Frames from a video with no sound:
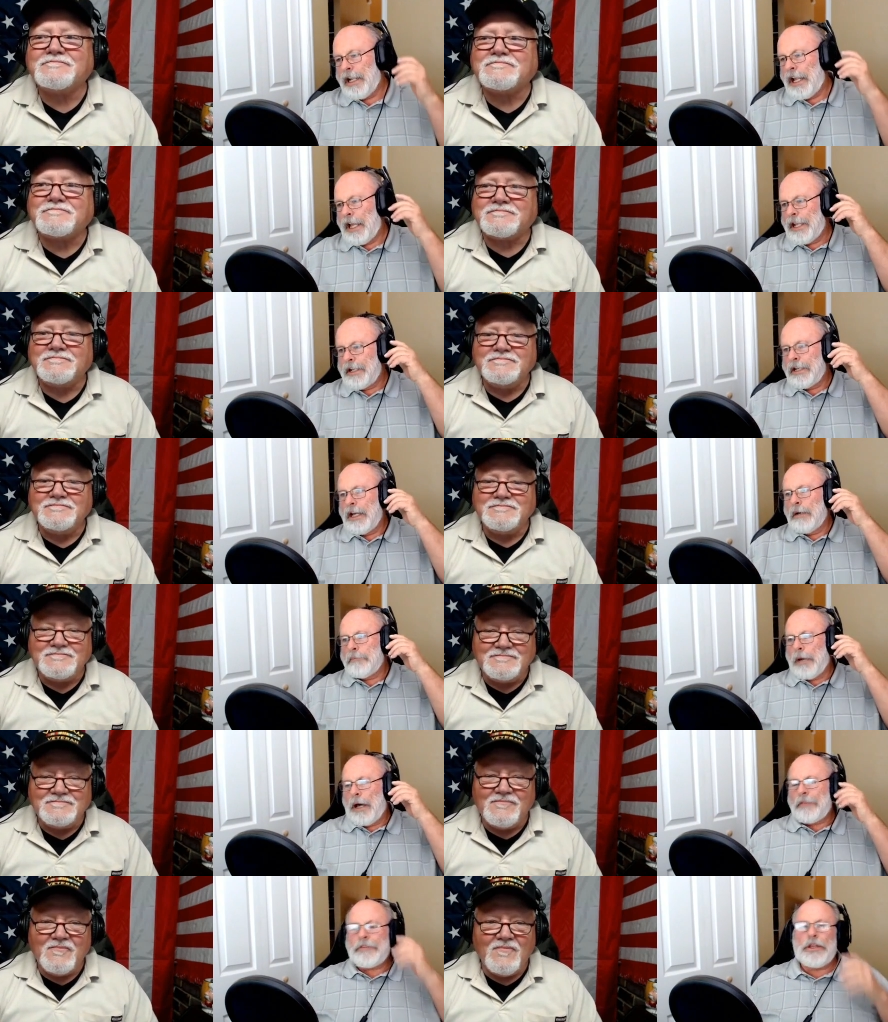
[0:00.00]
Speaker 1: and
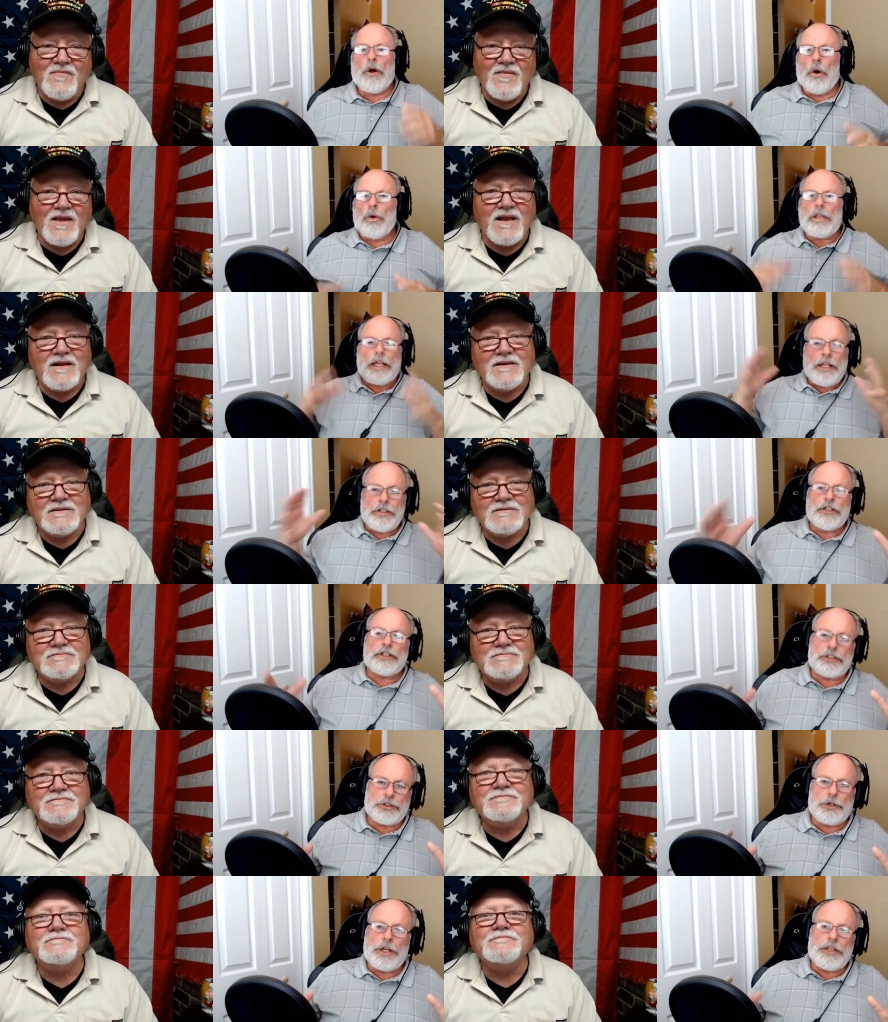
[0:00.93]
about the whole
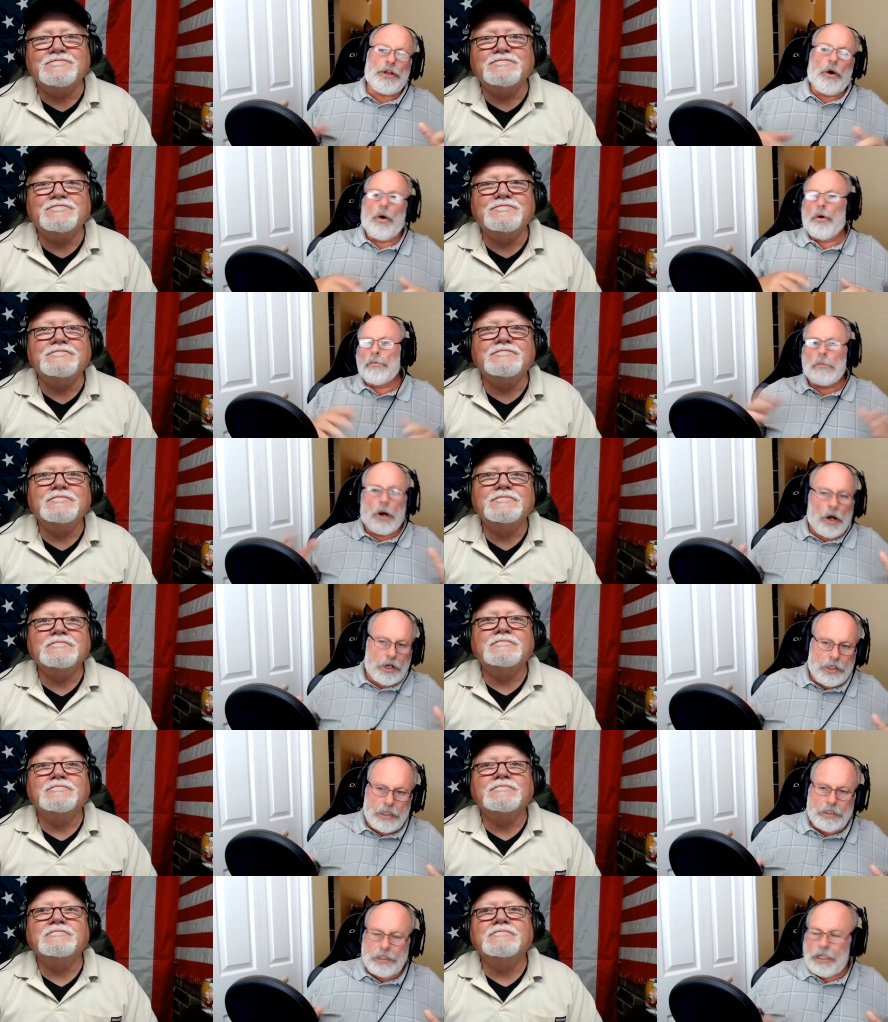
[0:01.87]
industry, the whole
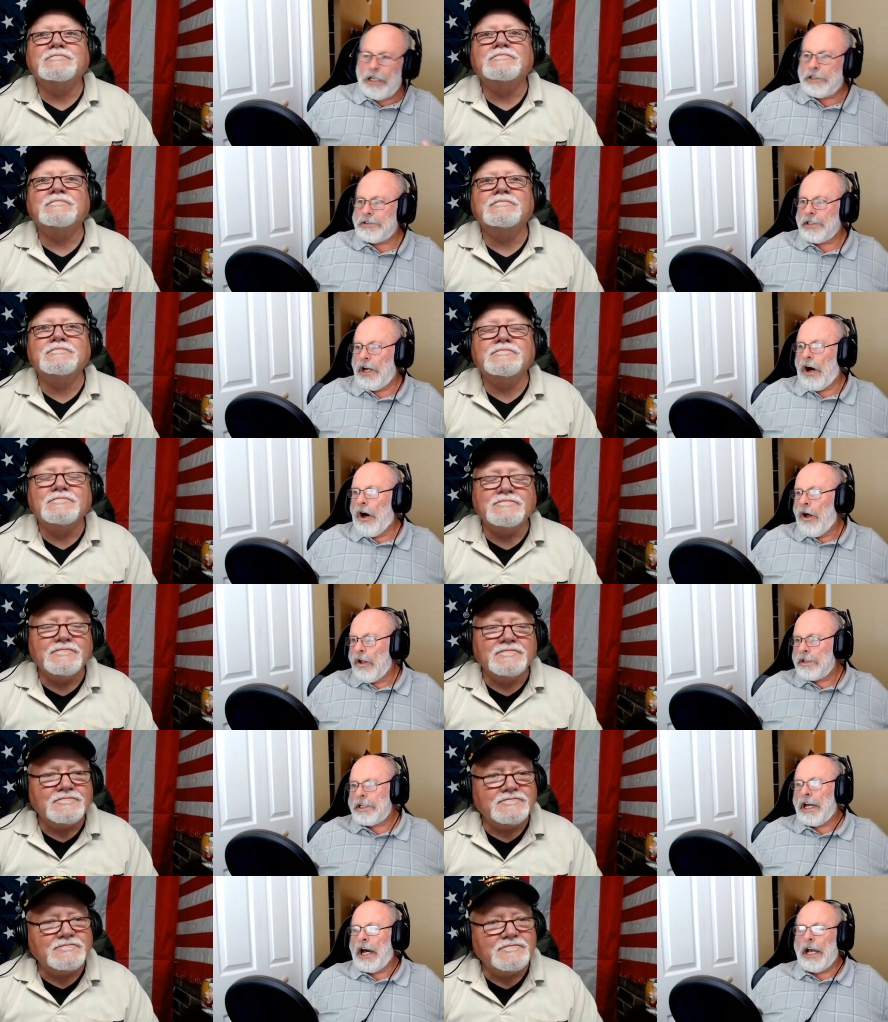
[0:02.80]
market, it's
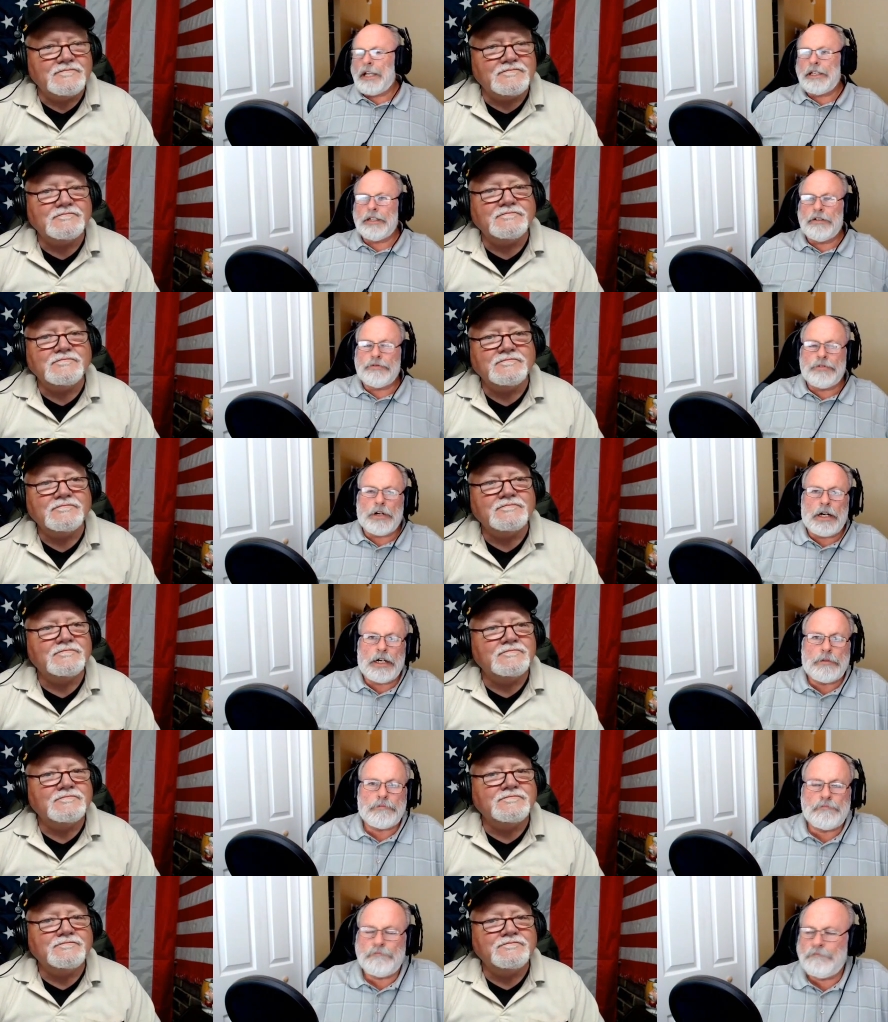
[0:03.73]
all kind of
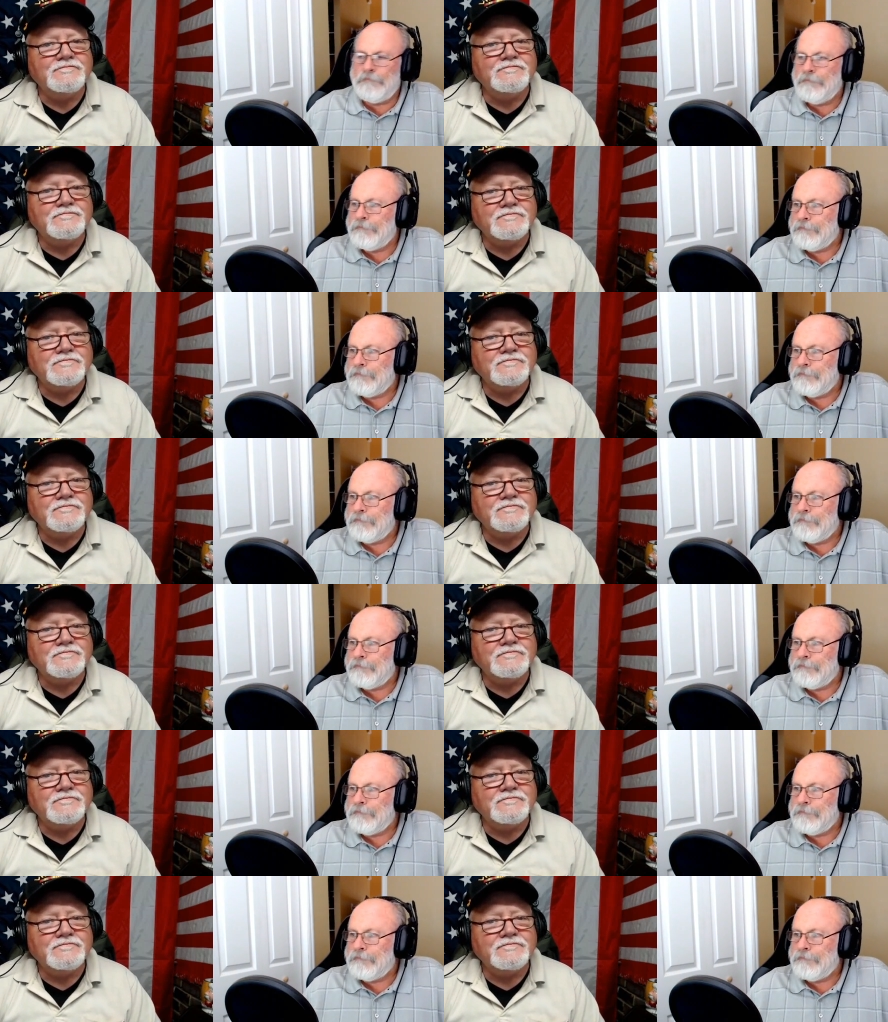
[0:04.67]
um,